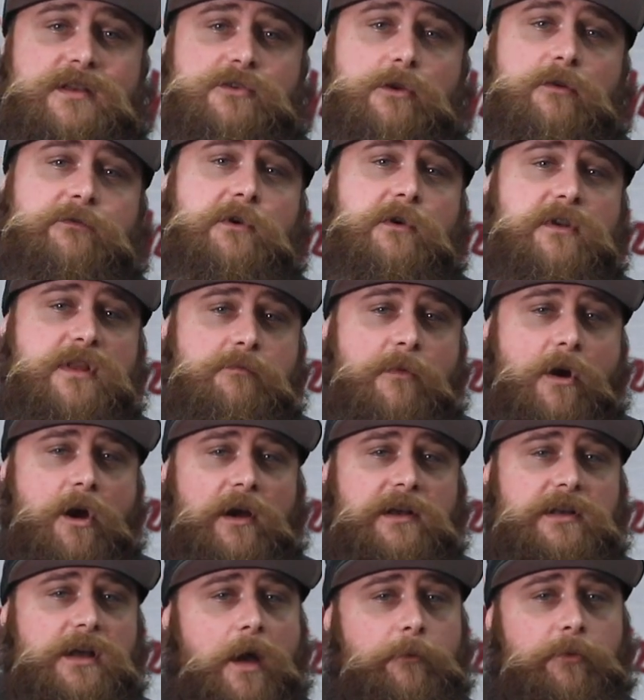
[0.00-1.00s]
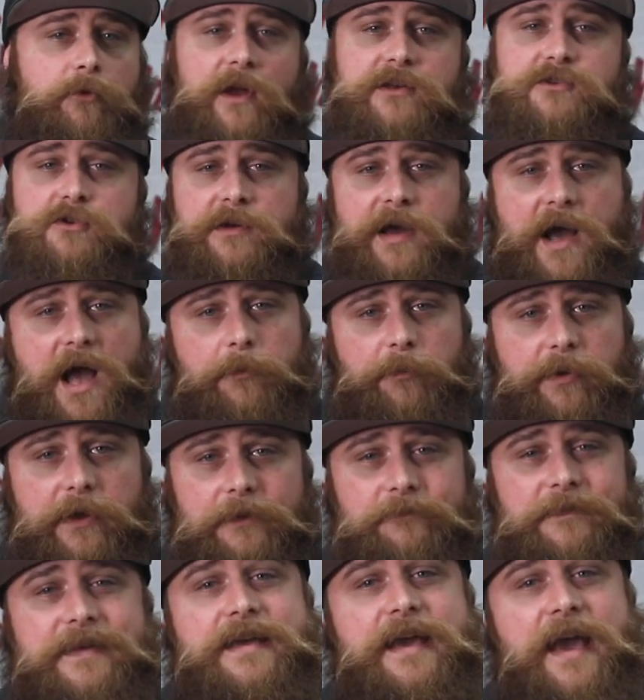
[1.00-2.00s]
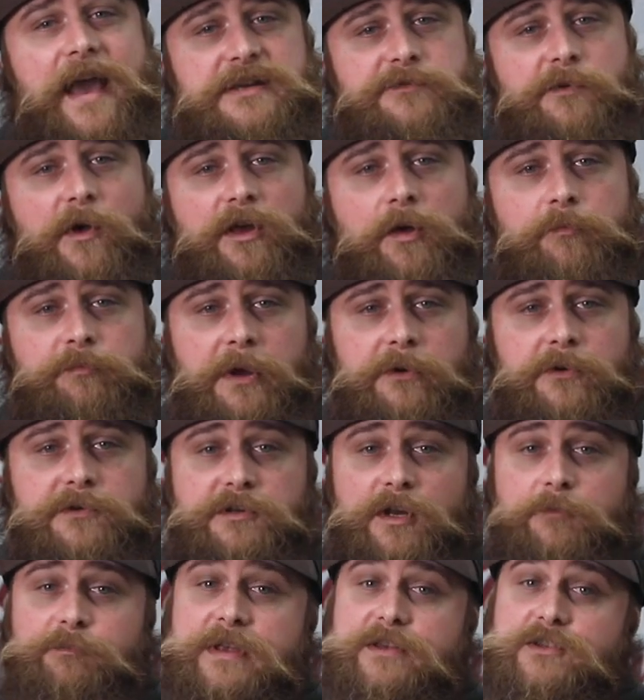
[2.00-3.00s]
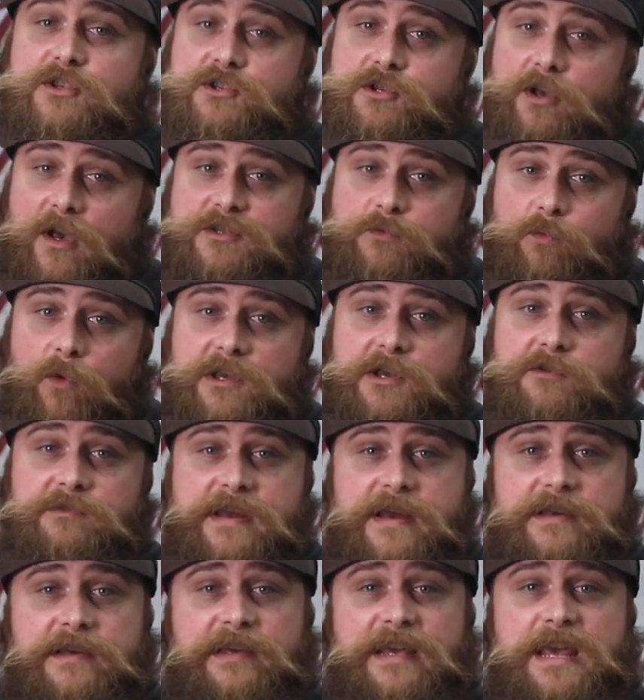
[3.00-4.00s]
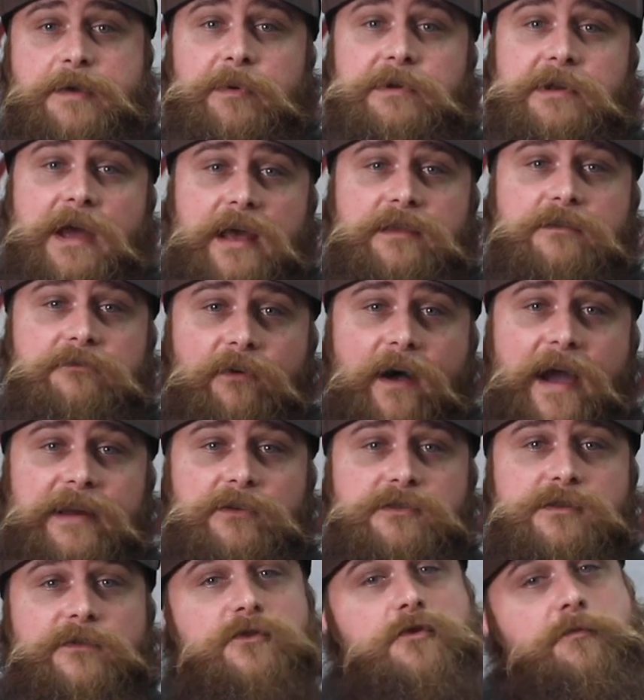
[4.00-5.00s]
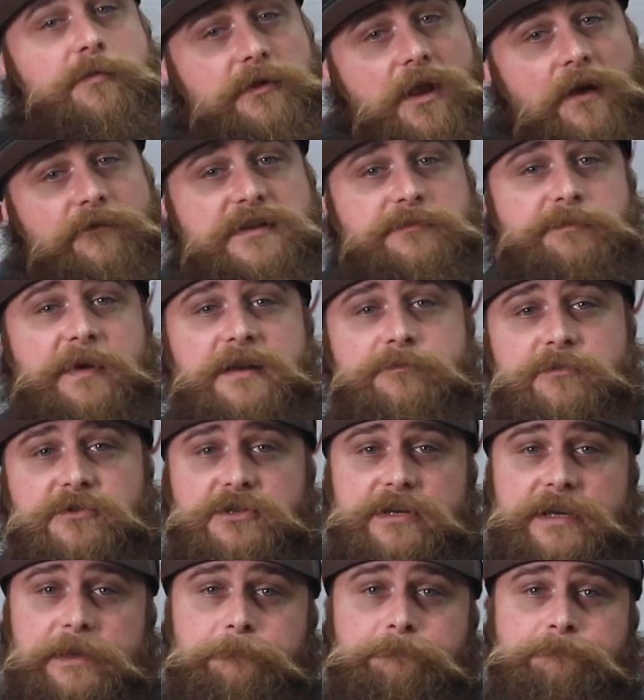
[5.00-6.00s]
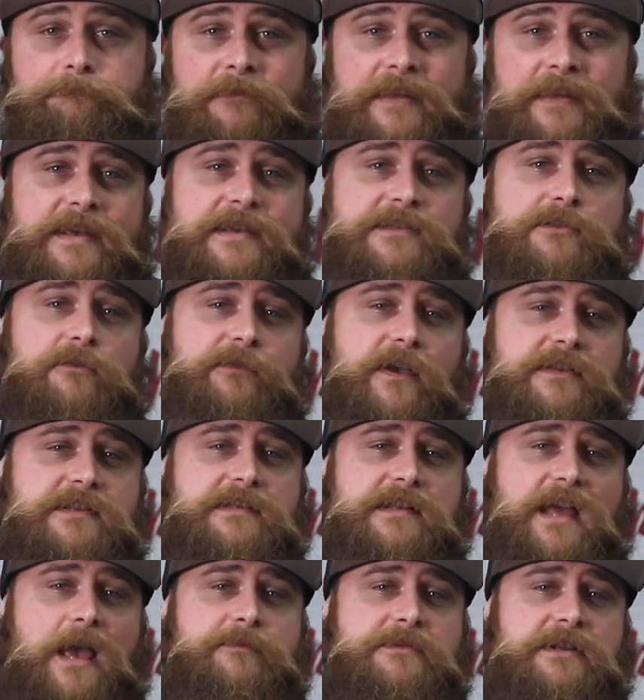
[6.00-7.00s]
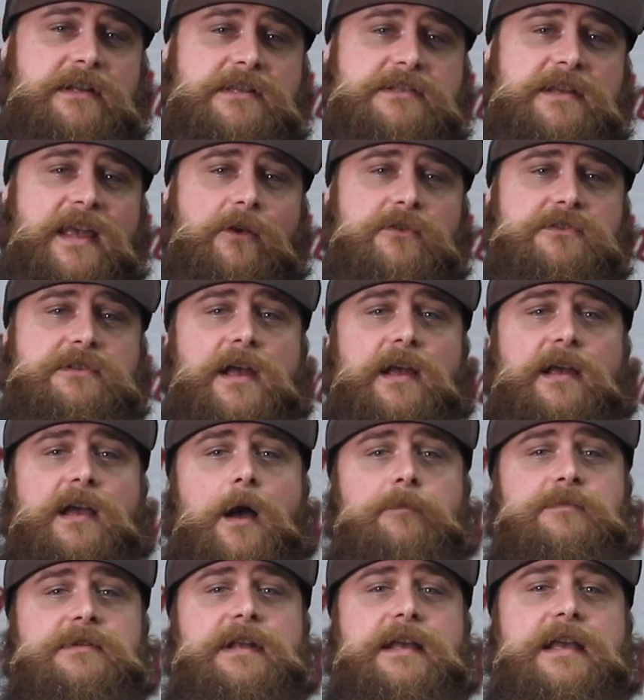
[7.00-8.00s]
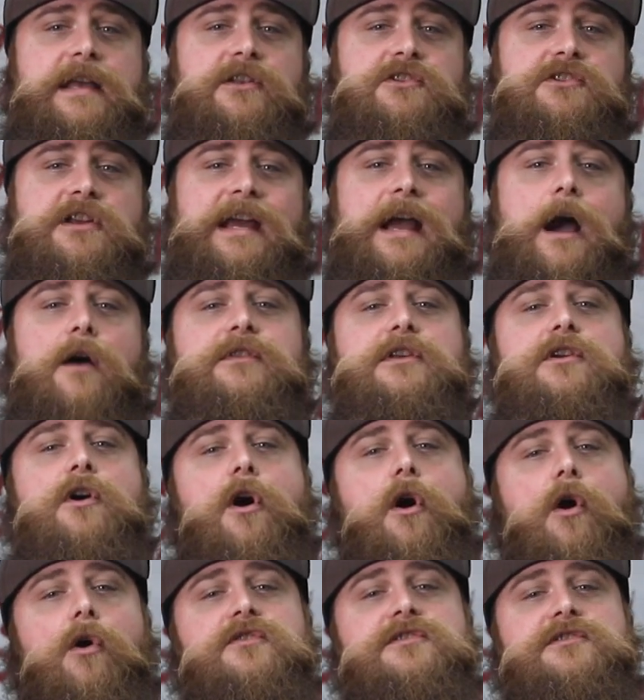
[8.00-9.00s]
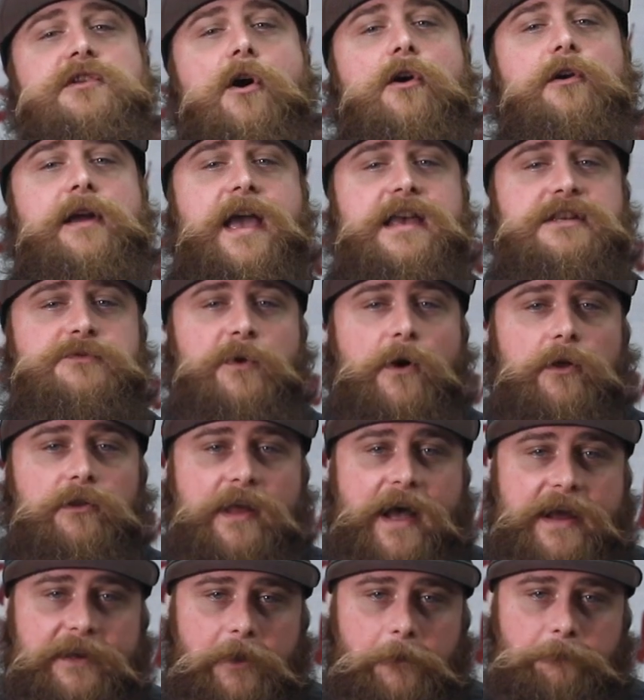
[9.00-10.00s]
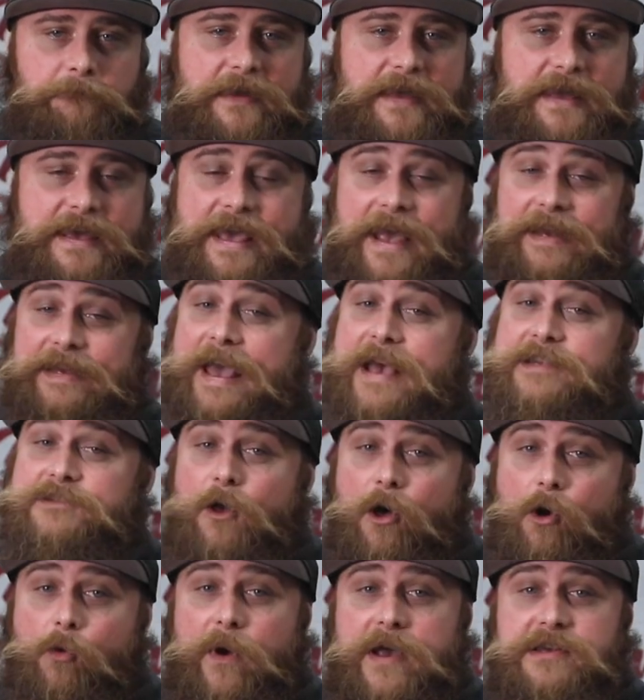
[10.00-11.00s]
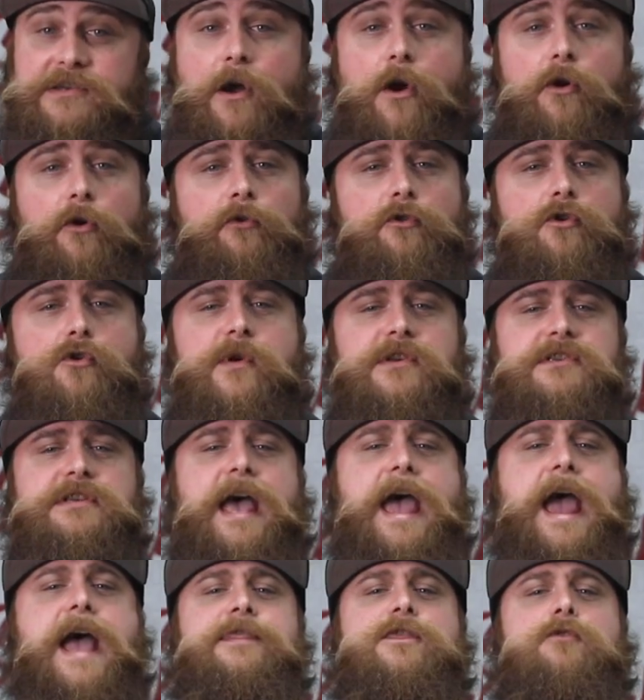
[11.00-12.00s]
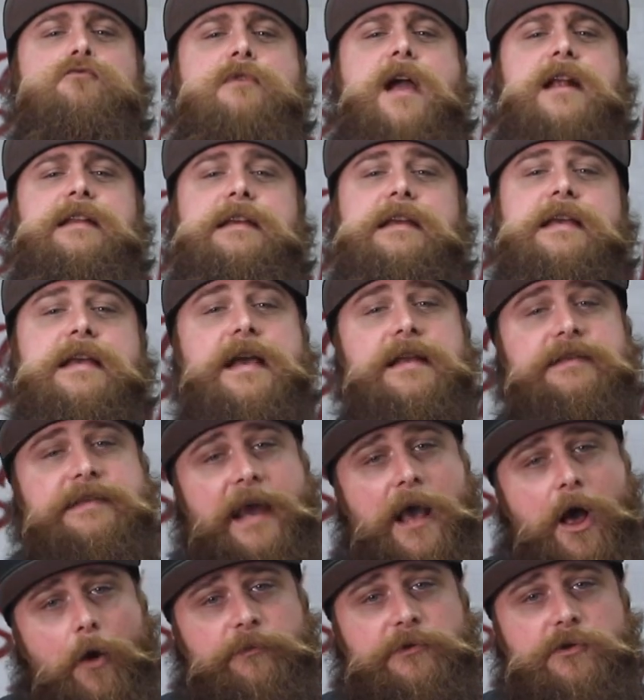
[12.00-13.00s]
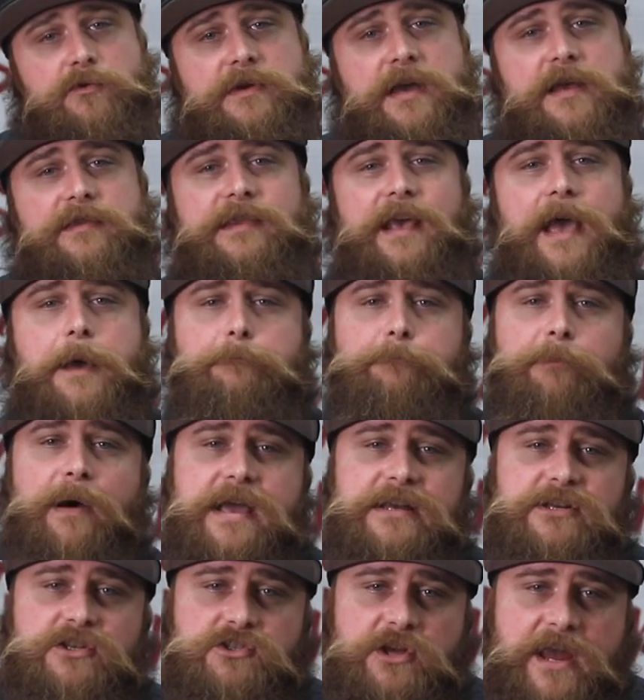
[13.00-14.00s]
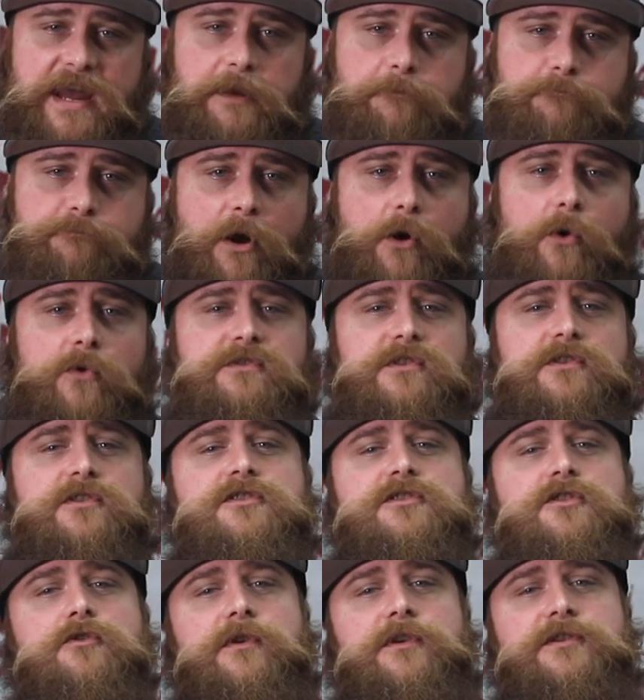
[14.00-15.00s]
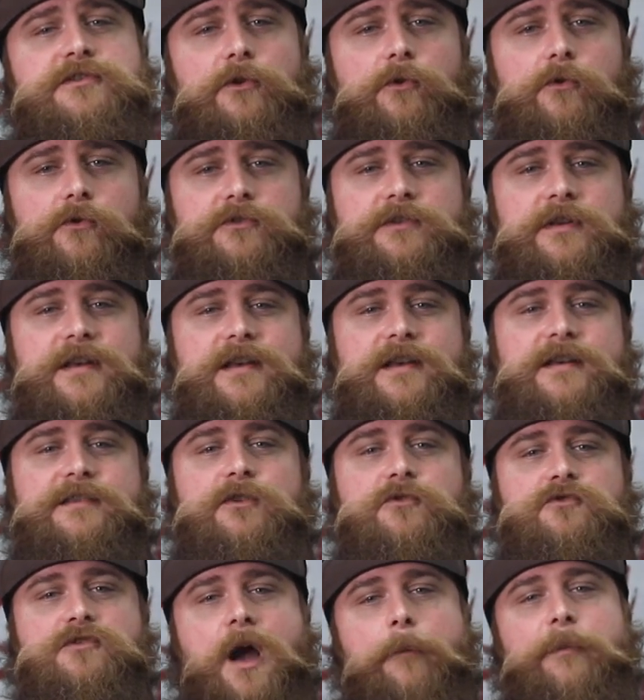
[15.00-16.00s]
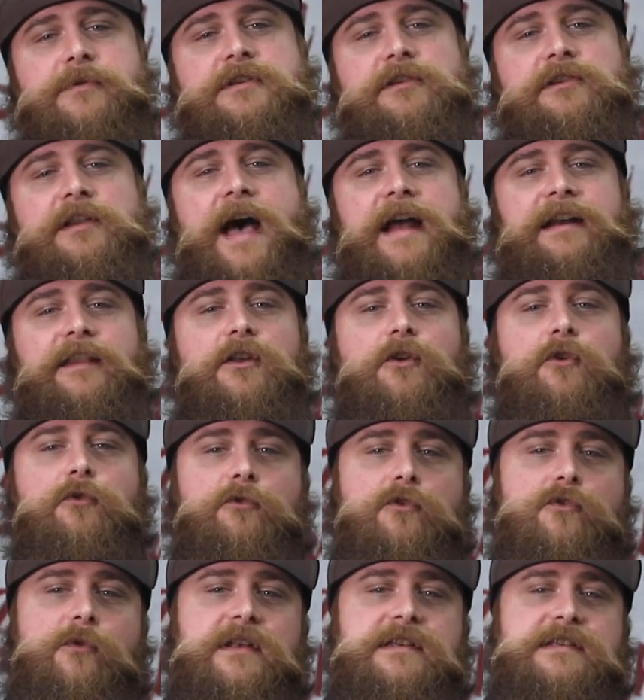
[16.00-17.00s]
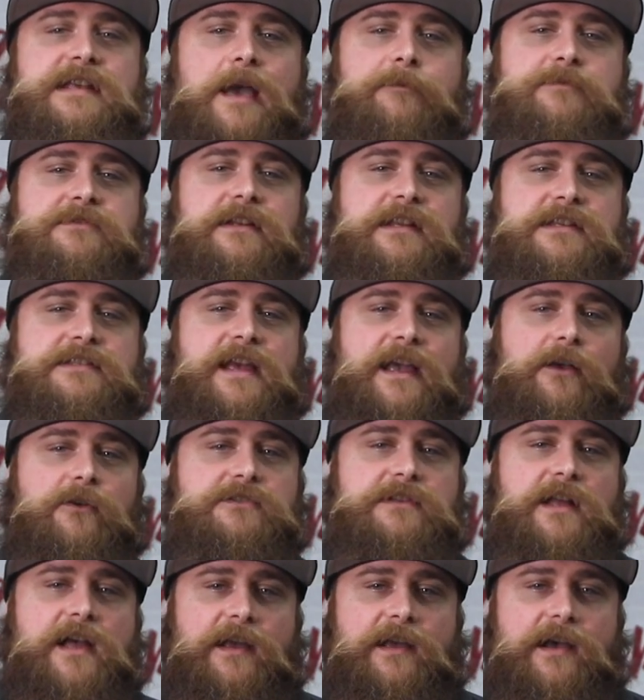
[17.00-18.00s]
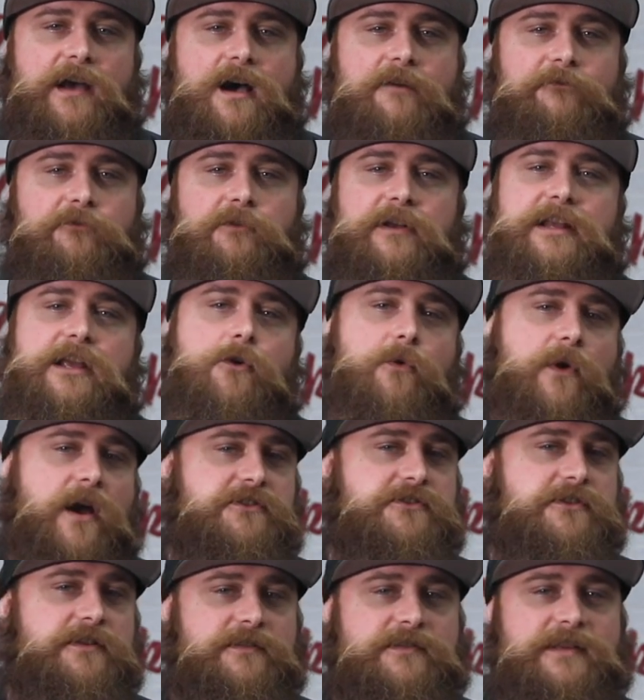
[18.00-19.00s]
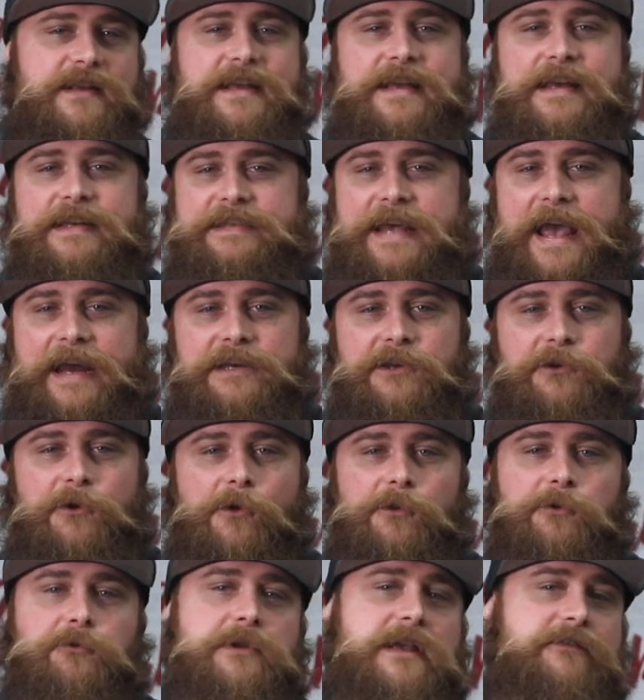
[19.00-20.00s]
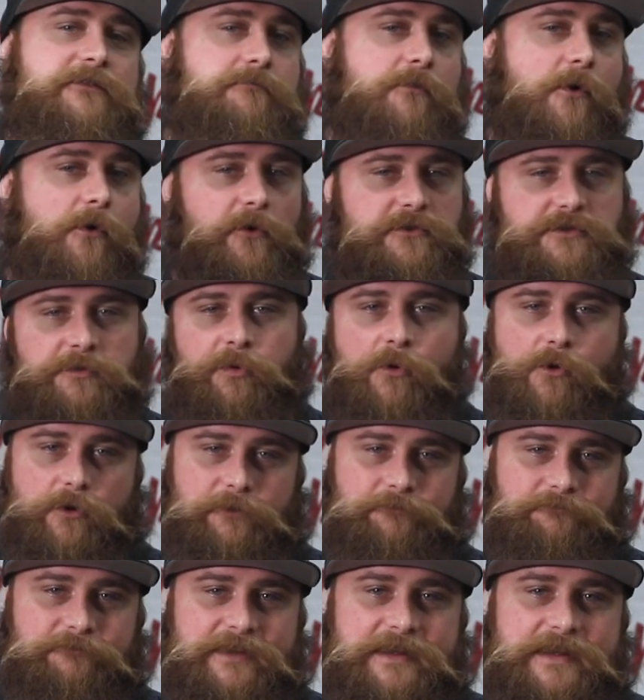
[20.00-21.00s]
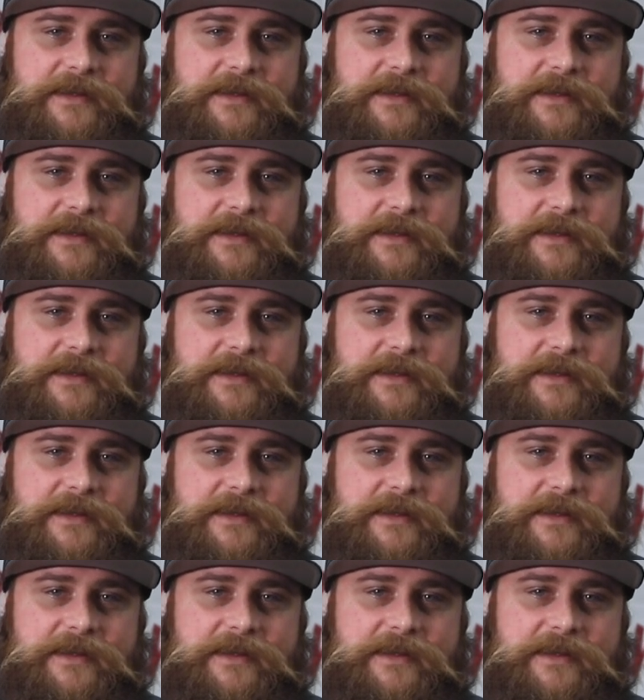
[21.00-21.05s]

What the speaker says: So if you're in the market to upgrade your cockpit, Acewell computers could be just what you need to keep an eye on the vitals of your beloved speed machine. So visit DimeCityCycles.com today and check out the all-star Acewell lineup. And as always, our crew is at the ready to help you get that bike shaking bones and stirring souls. So drop us a line at the crew at DimeCityCycles.com for any questions, technical, or even moral support.